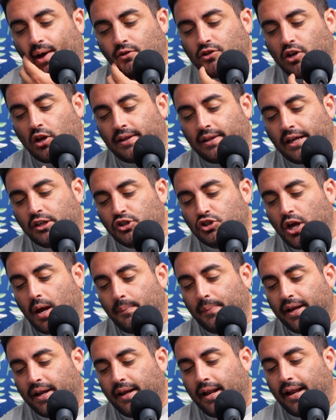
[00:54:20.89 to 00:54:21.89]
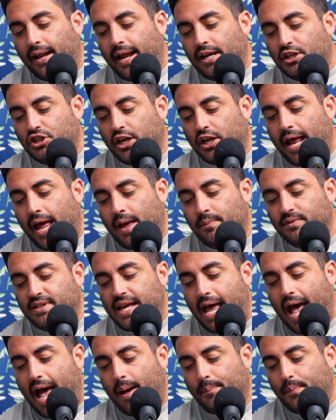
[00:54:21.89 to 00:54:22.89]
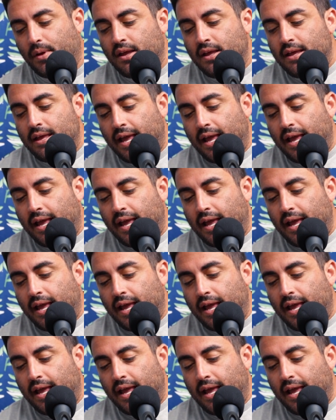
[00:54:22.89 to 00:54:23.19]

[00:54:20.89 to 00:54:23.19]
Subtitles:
I was online shopping in an H&M's app,